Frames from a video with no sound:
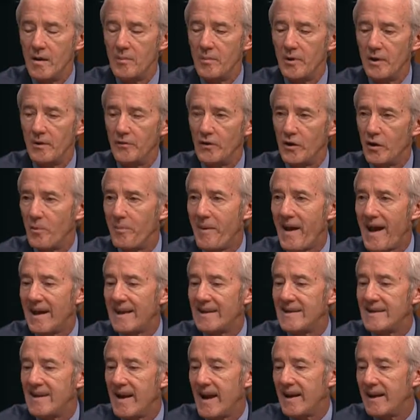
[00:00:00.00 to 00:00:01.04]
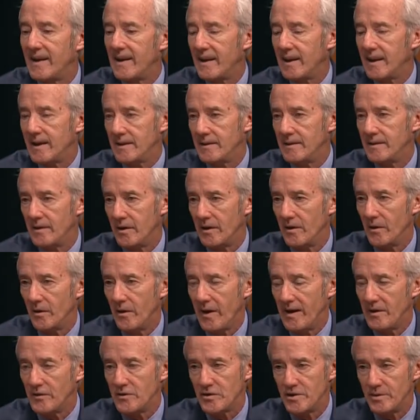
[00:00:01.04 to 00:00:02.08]
But if you go back a decade,
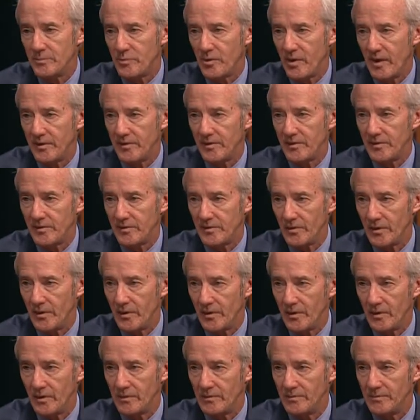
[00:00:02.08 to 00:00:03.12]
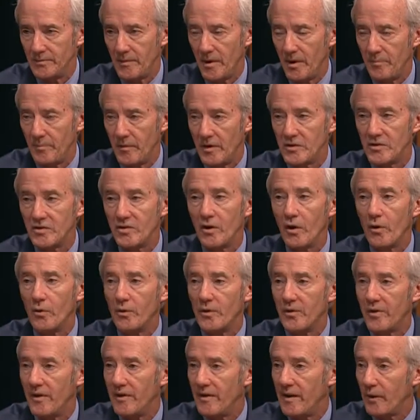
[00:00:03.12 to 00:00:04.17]
energy prices are much
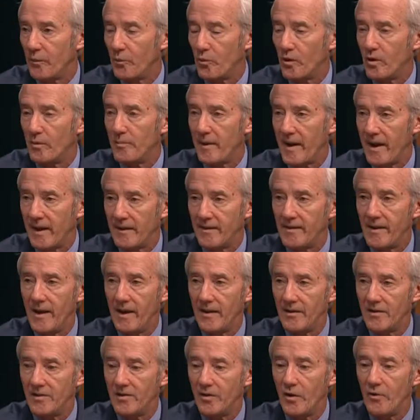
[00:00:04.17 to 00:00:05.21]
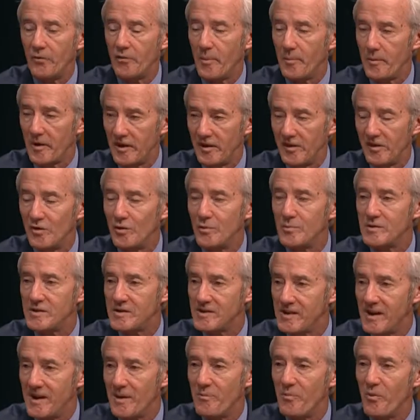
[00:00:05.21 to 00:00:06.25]
lower than they were back then. So from a consumer
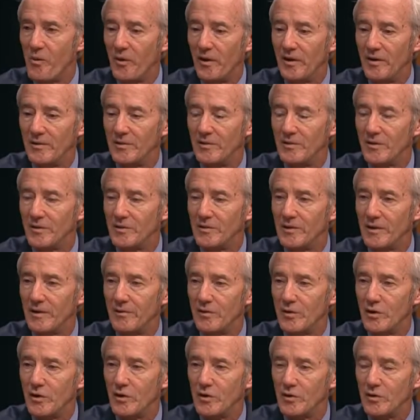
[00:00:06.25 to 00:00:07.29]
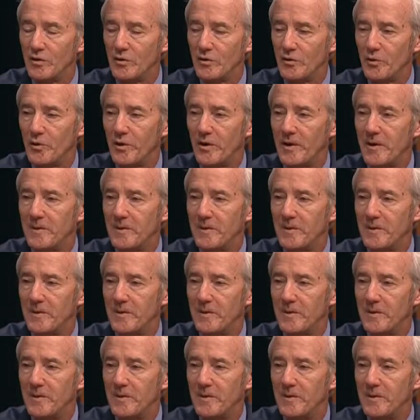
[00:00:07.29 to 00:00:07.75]
standpoint, certainly a very good story.